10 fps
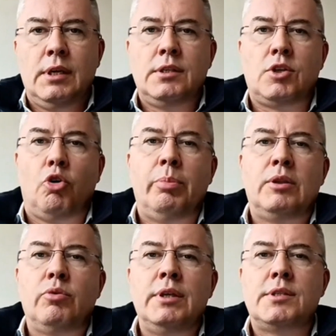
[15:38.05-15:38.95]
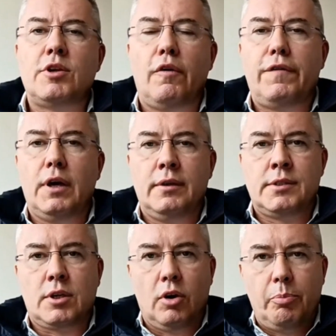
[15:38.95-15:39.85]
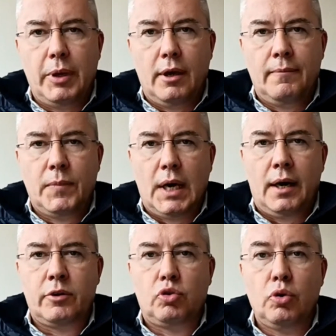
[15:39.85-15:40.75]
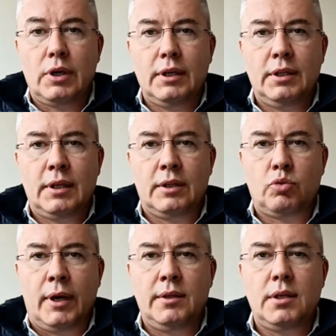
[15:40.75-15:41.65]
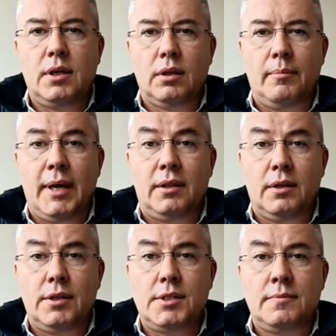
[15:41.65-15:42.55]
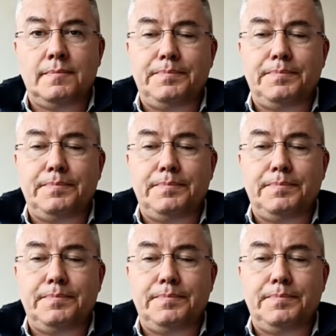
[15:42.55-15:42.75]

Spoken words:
So between Sofia and Skopje are 220 kilometers,